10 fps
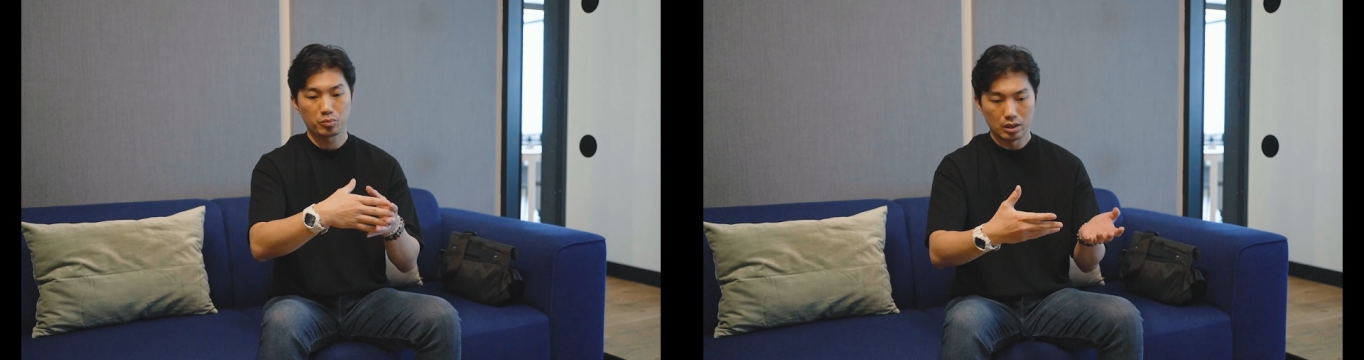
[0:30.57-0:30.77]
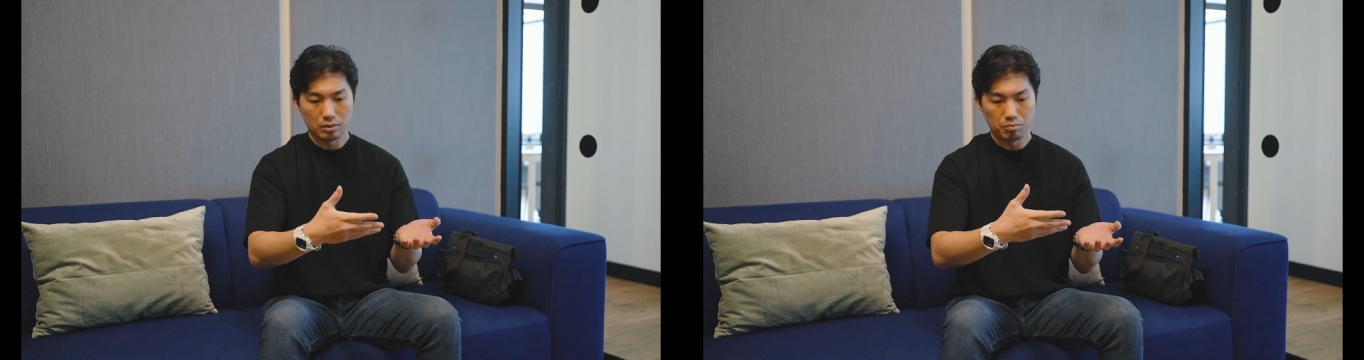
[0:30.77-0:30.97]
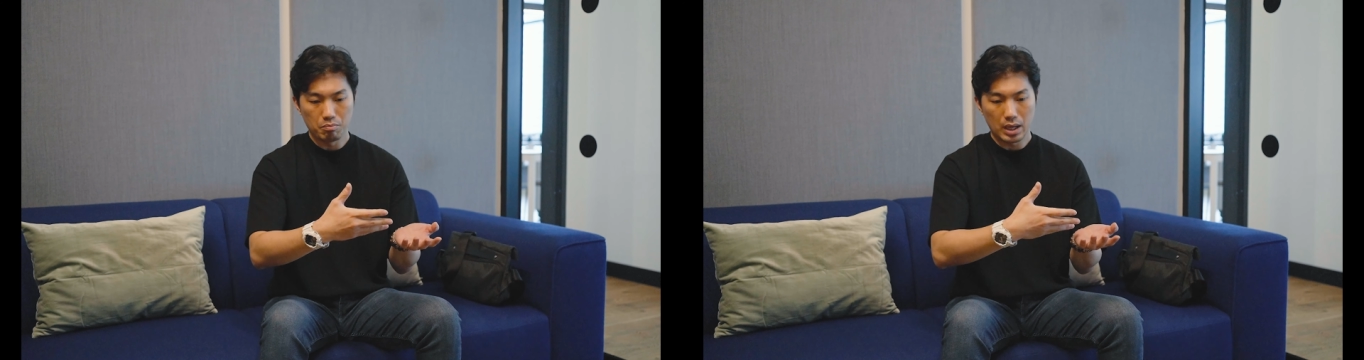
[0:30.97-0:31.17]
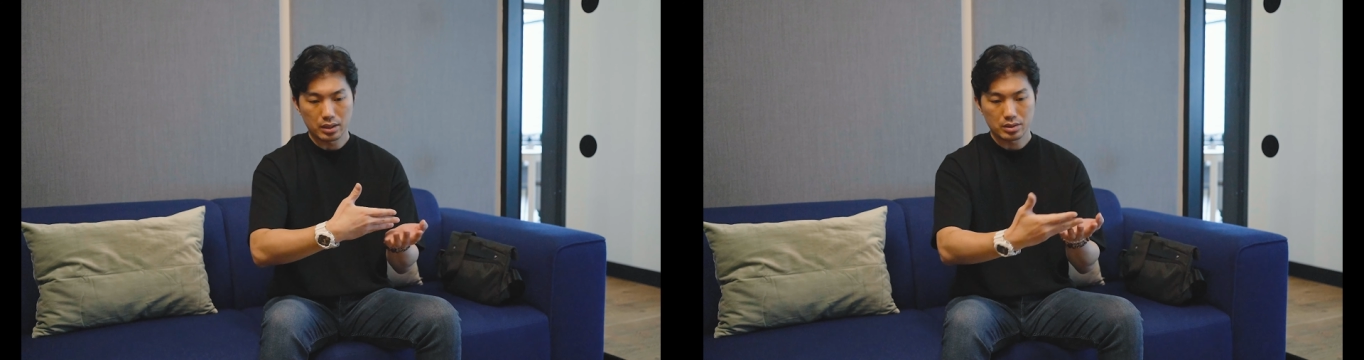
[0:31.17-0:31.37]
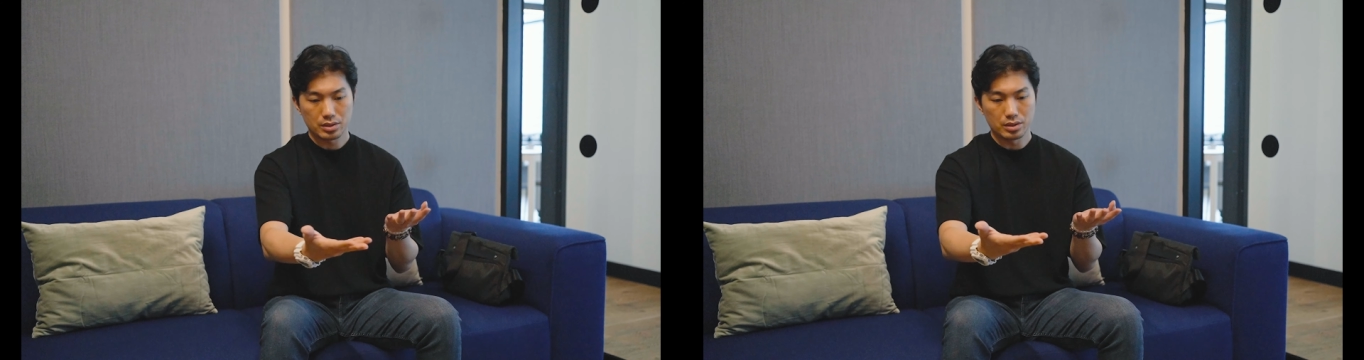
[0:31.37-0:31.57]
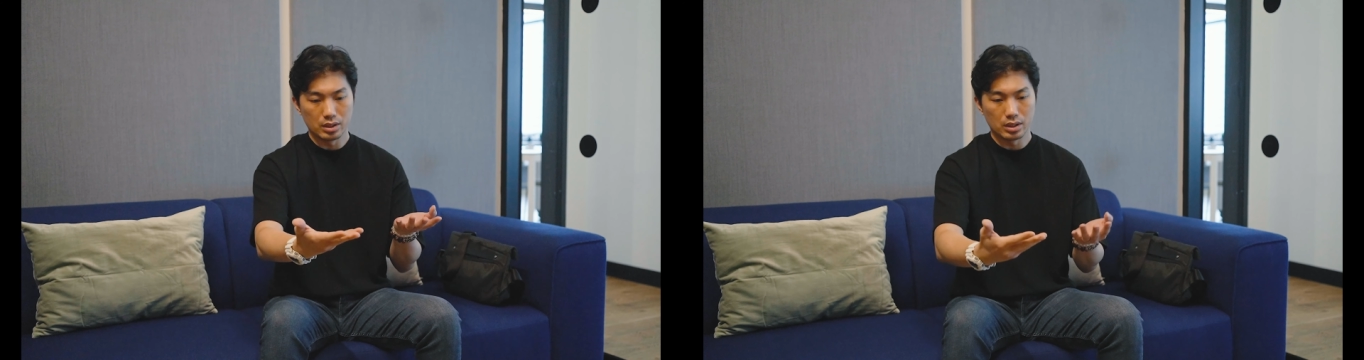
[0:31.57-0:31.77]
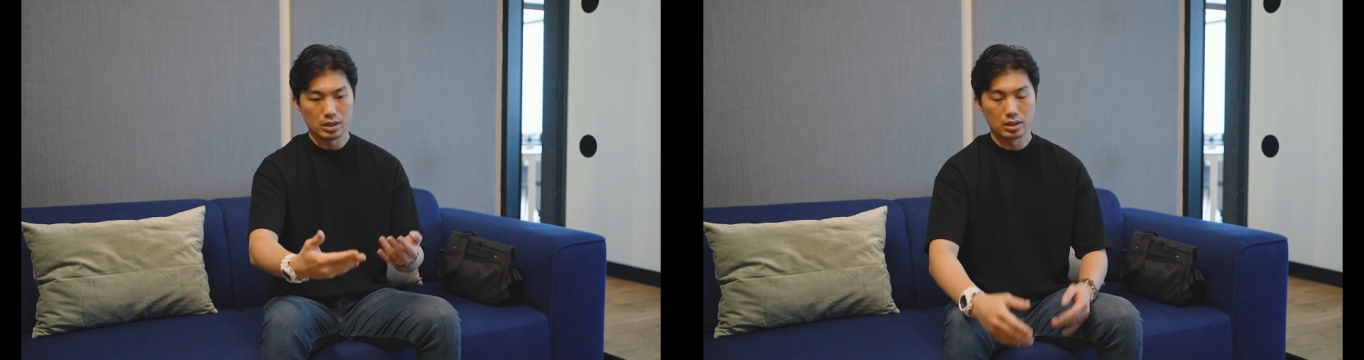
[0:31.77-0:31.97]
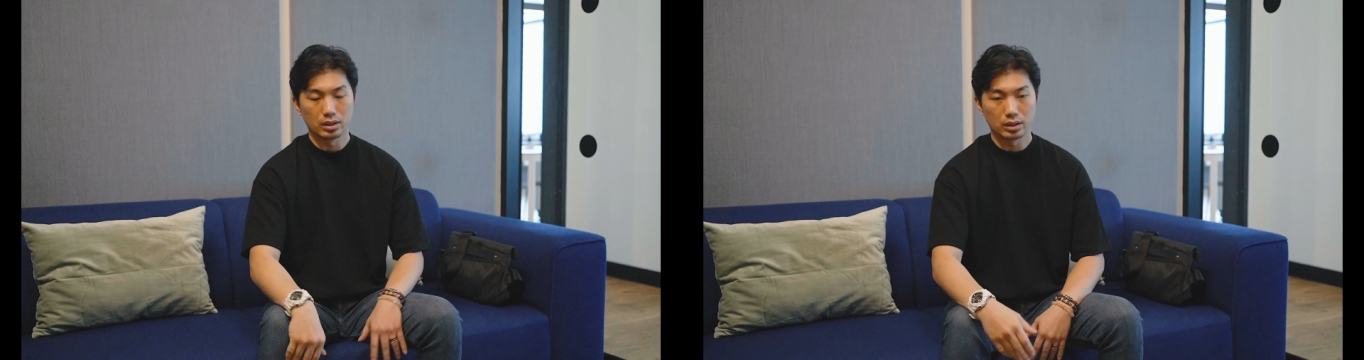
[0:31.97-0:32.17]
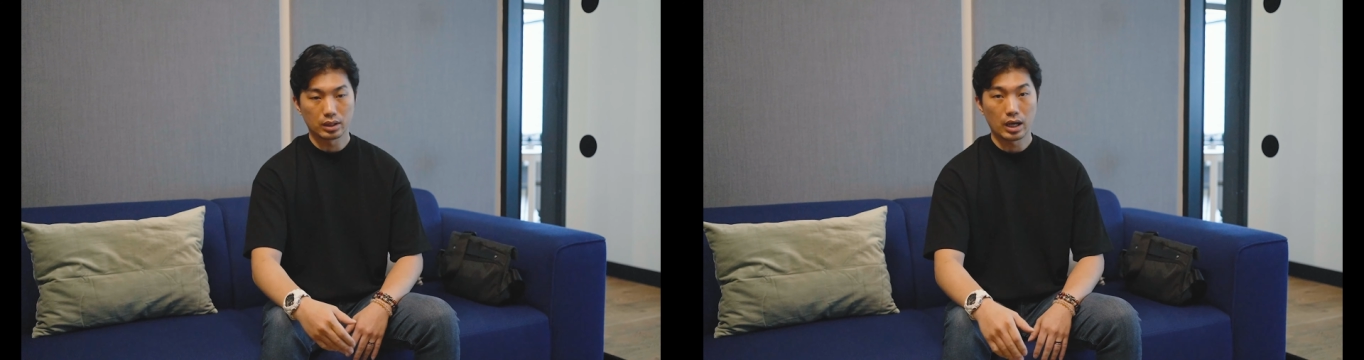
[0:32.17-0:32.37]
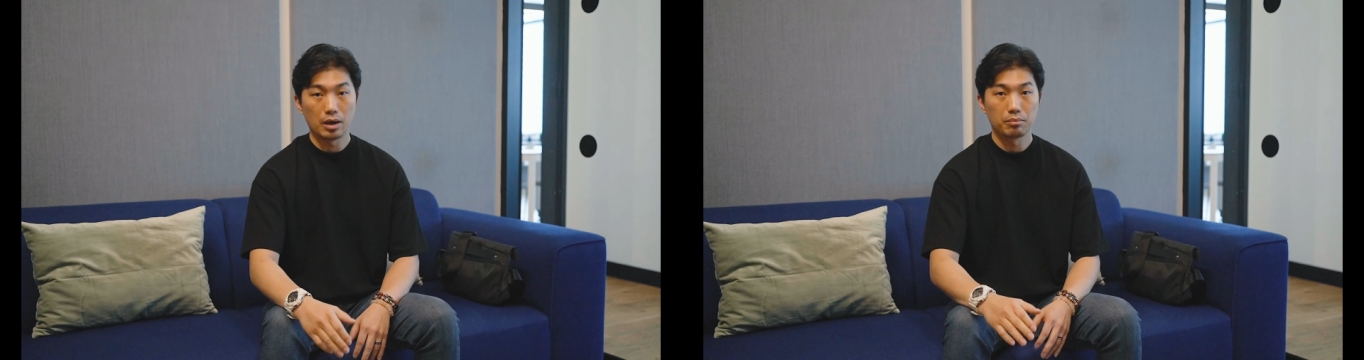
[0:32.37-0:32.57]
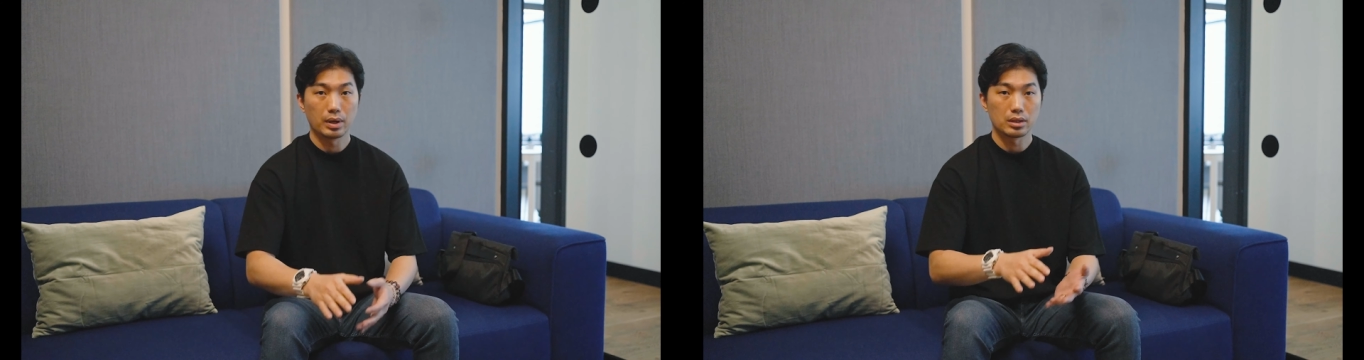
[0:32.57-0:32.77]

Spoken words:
it makes the car